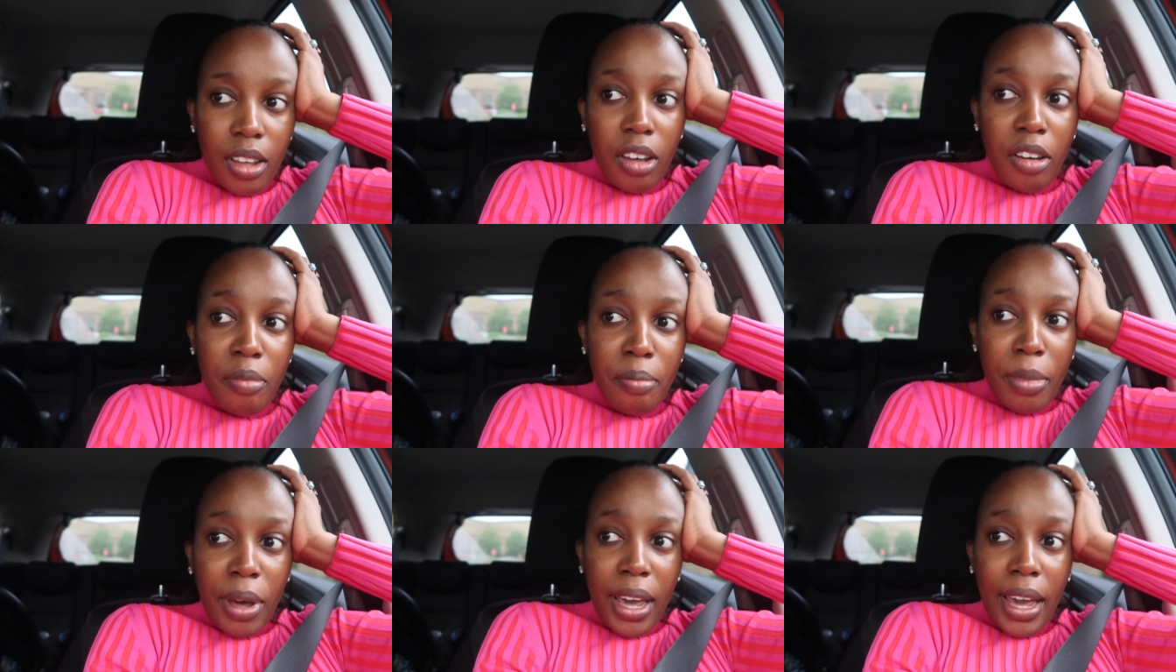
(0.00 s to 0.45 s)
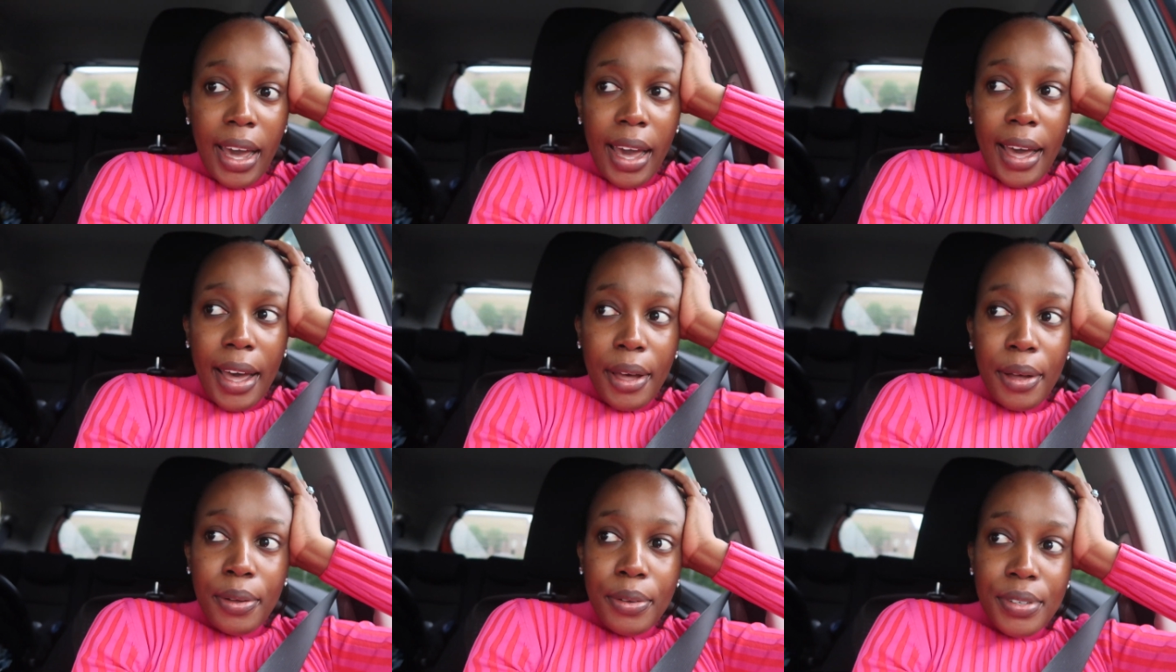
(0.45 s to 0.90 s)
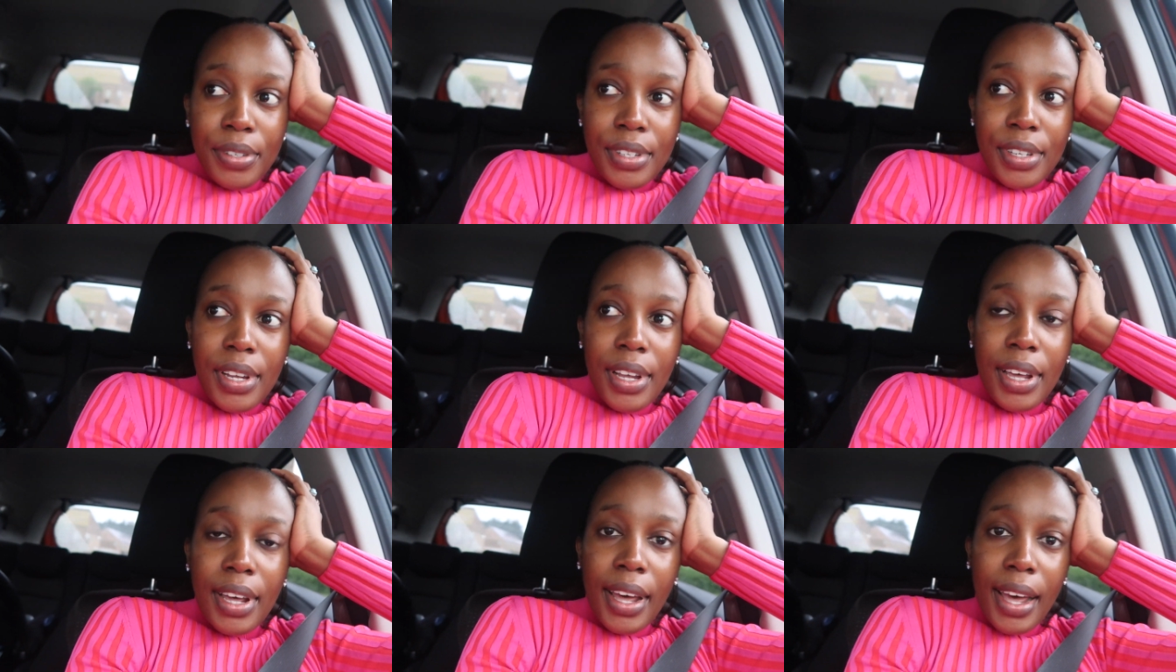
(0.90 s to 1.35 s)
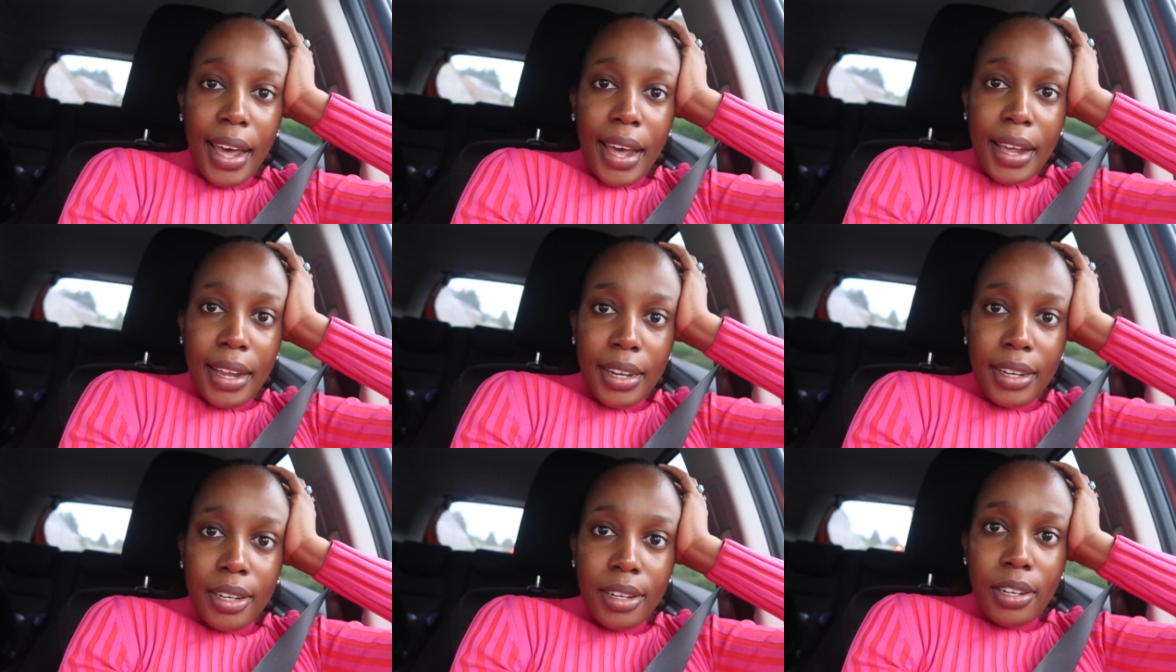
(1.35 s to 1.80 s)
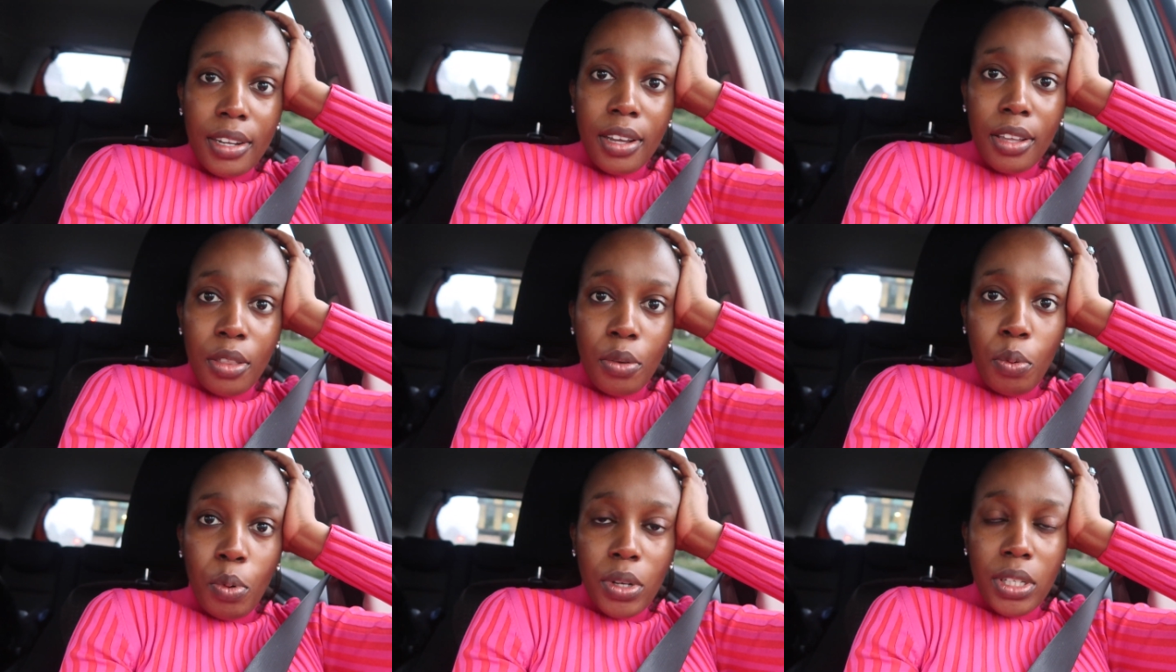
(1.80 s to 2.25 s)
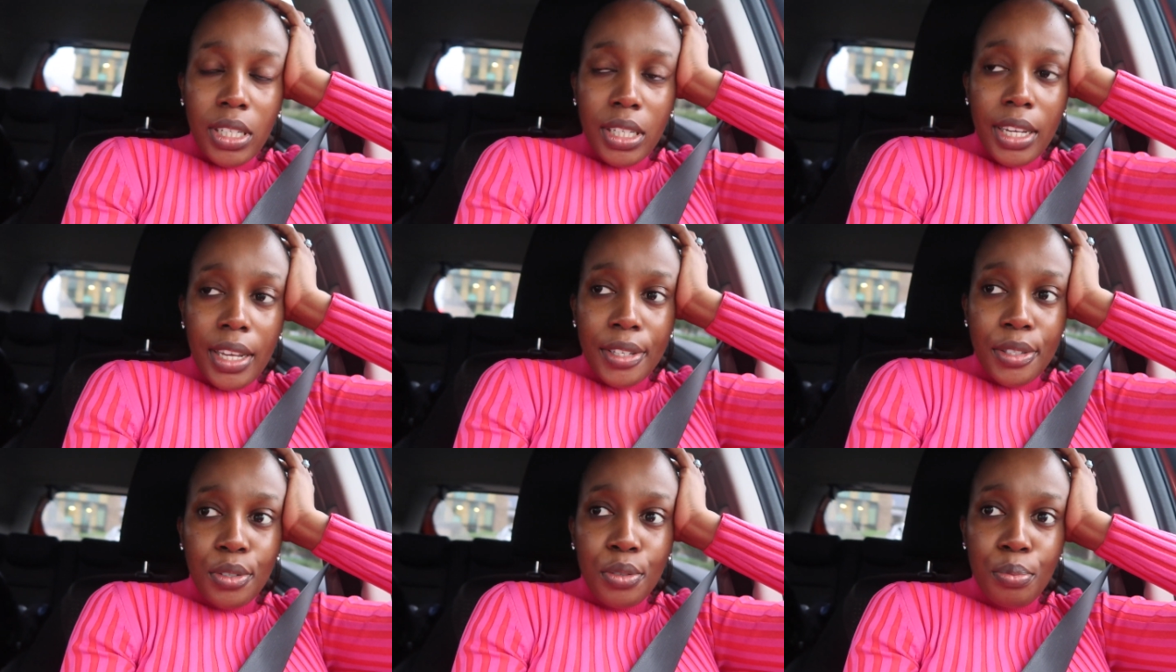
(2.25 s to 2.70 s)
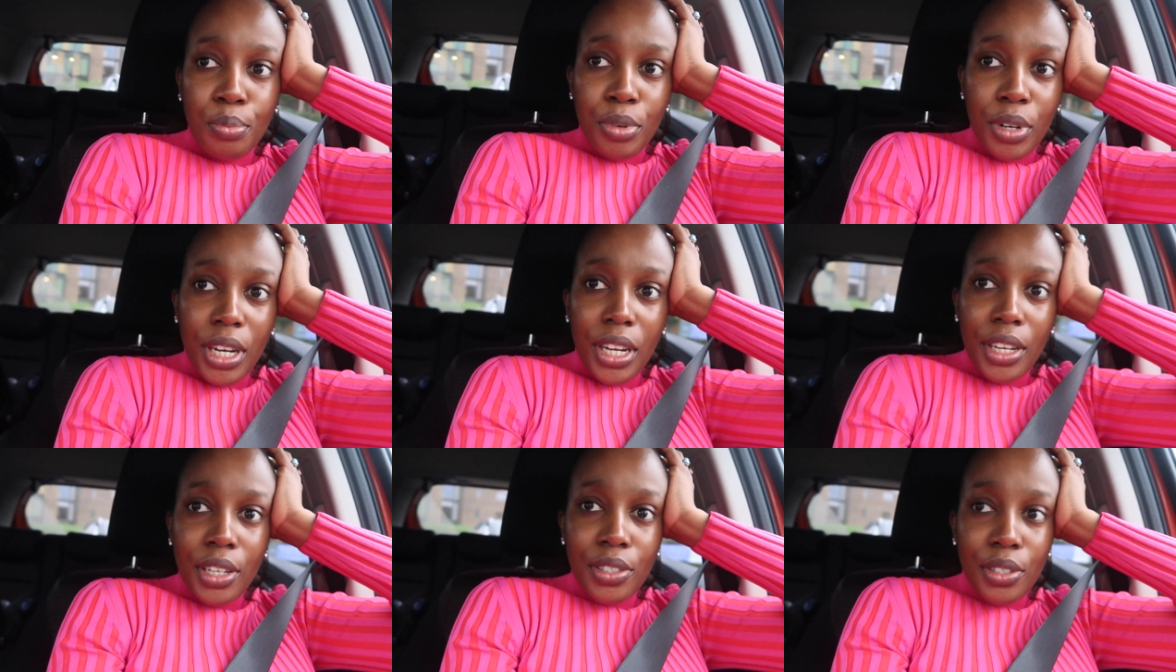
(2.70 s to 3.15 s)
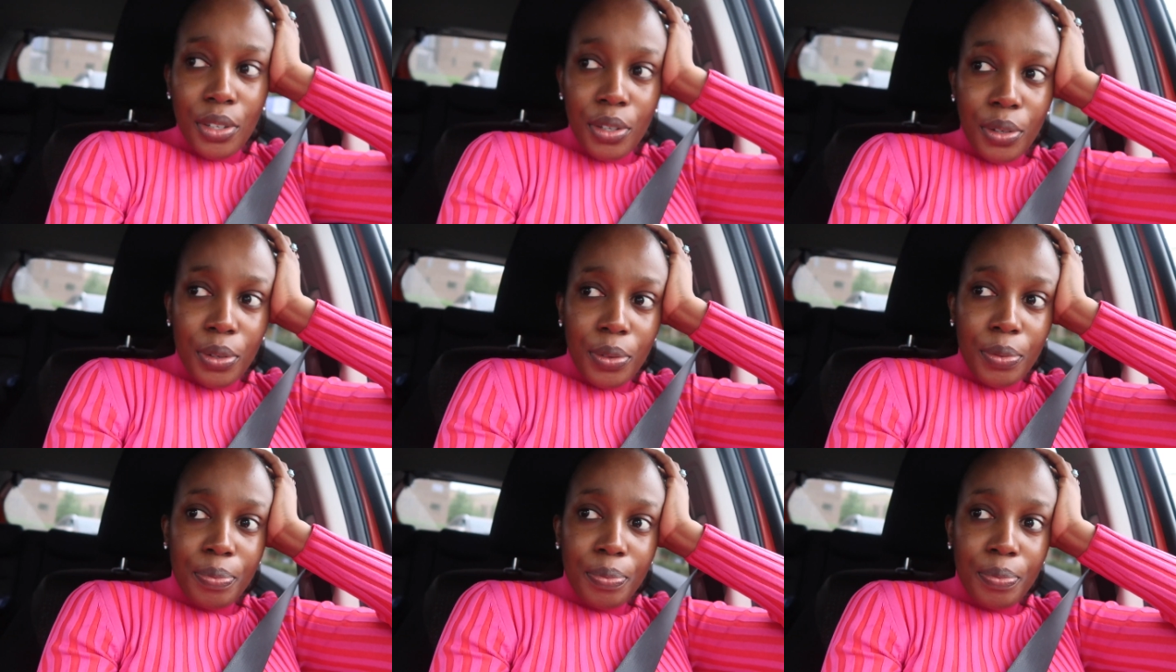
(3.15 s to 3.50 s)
of my house and the water gets break so